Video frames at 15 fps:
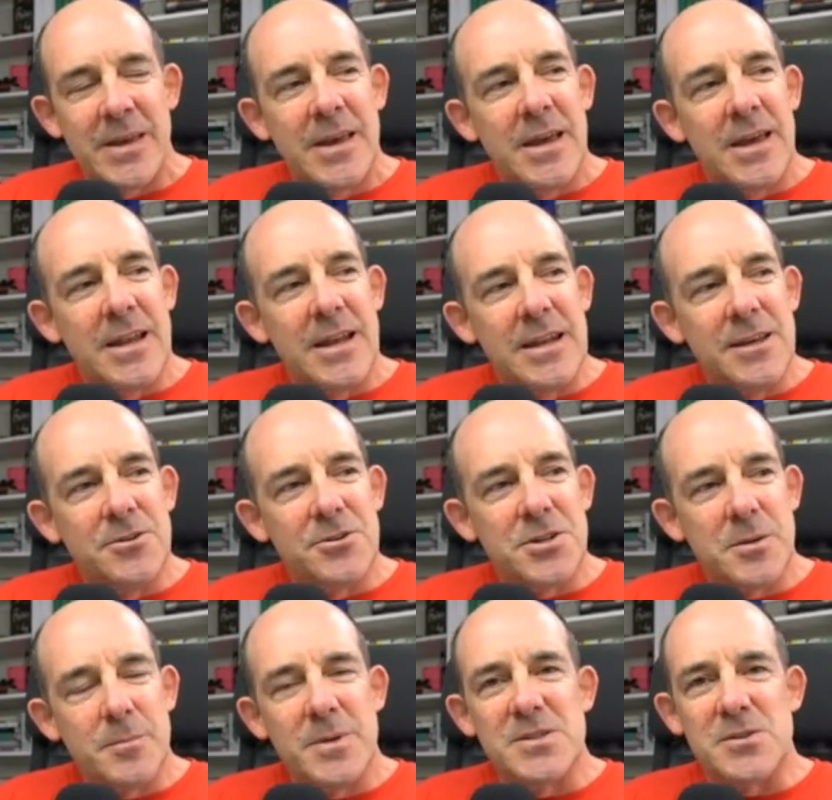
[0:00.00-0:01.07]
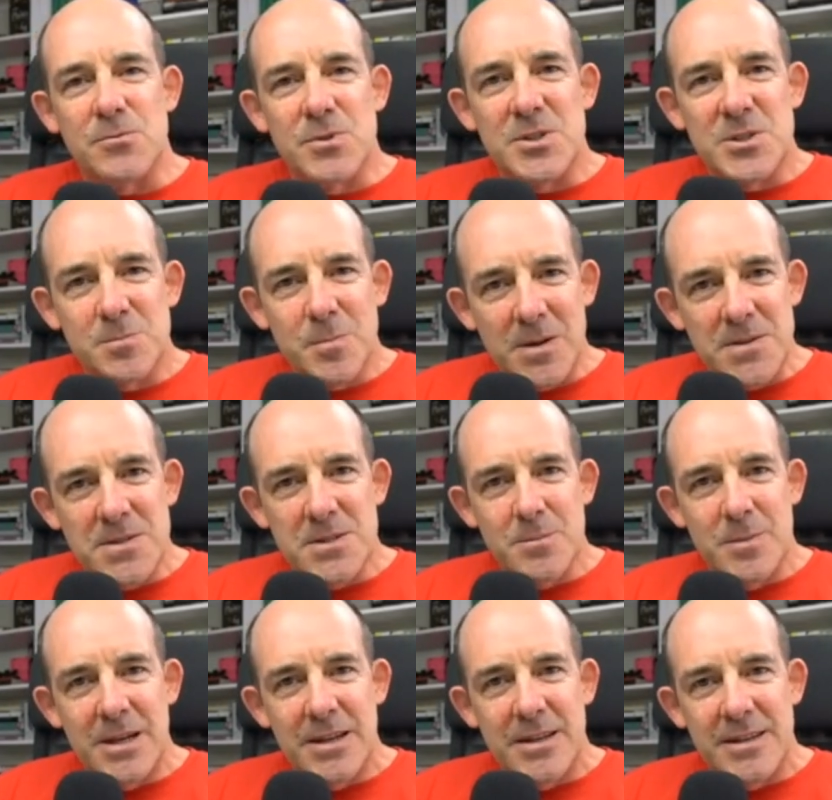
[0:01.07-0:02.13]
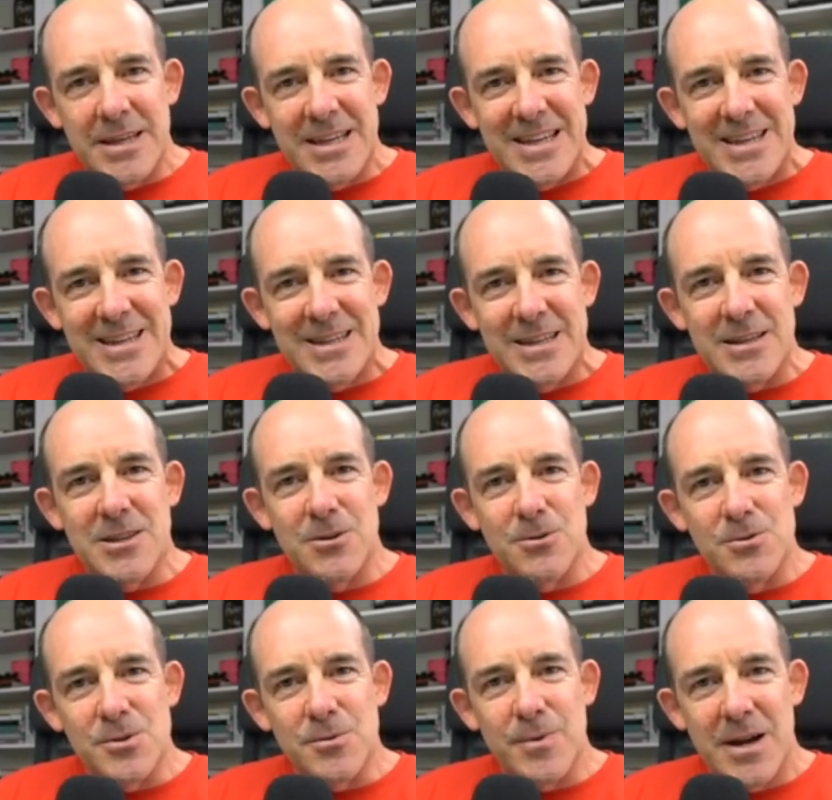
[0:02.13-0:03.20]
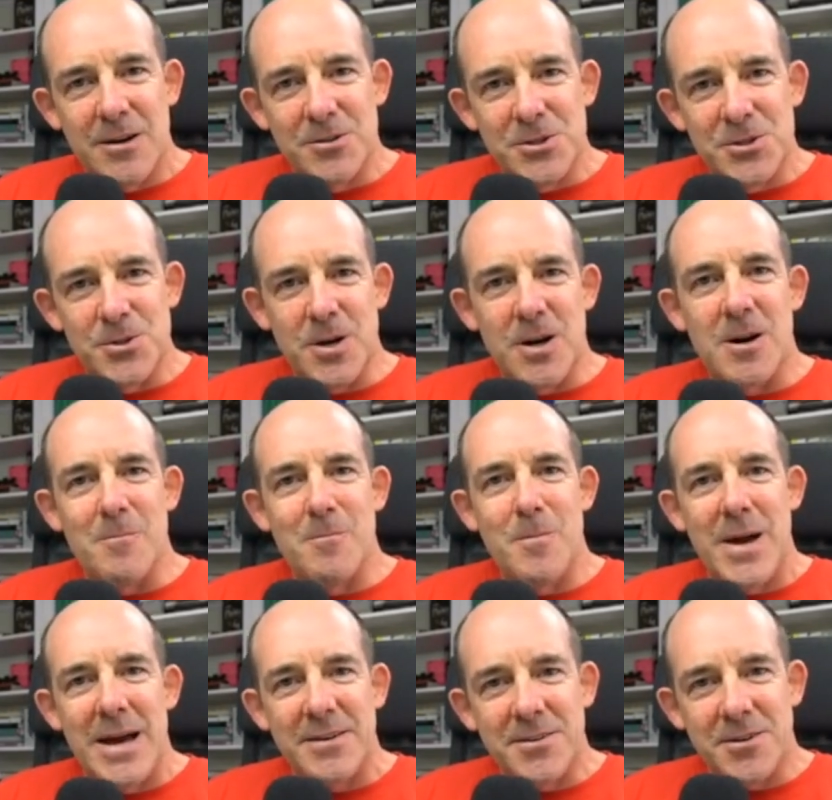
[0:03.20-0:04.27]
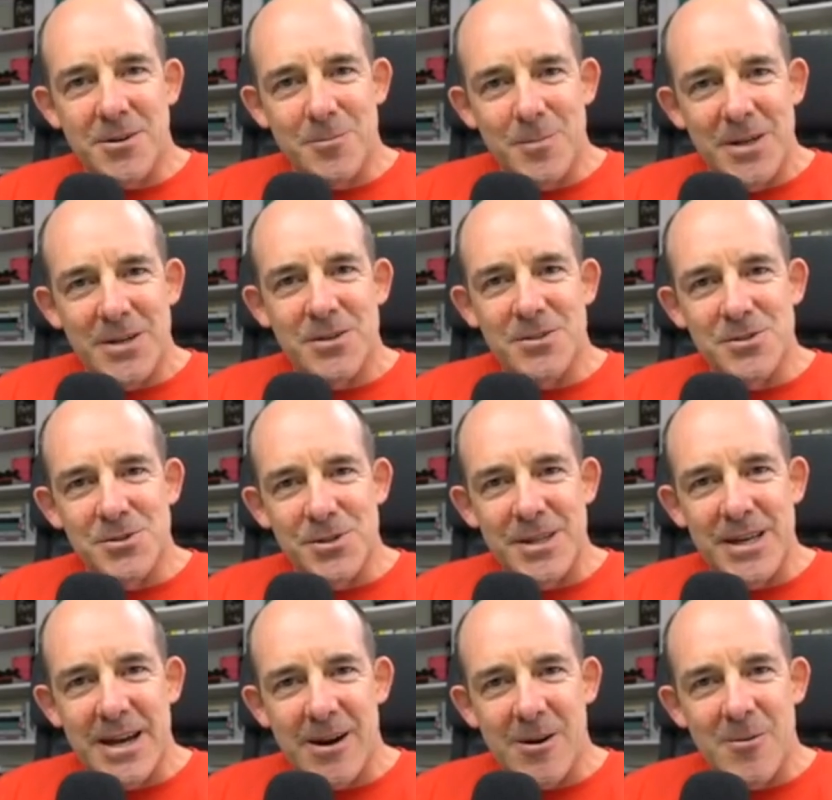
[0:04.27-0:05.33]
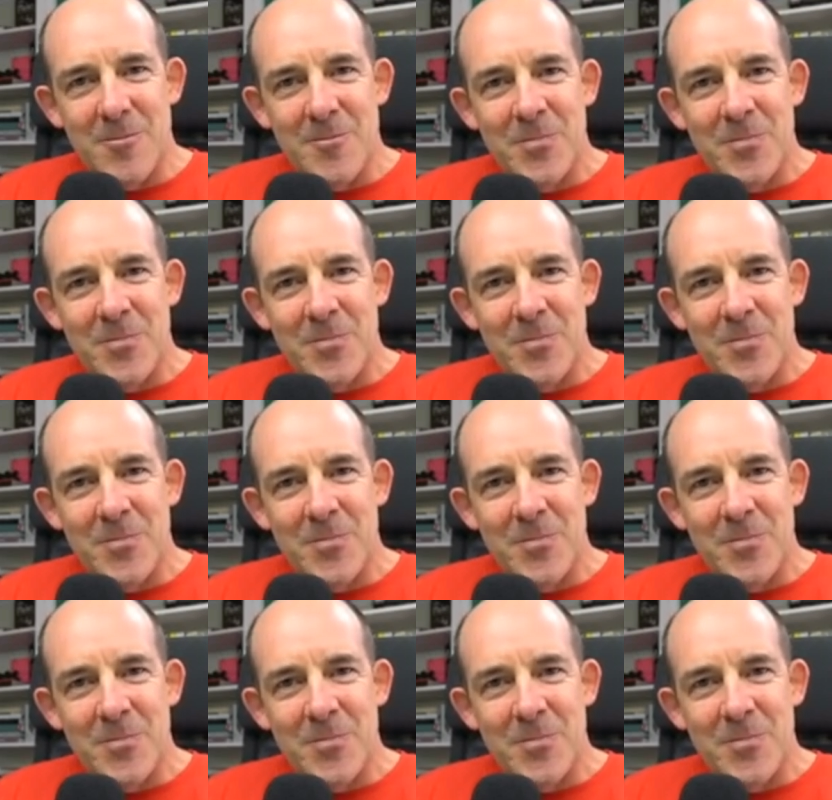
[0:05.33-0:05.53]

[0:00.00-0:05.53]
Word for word: Leadership is a responsibility that those around you are better because you're there.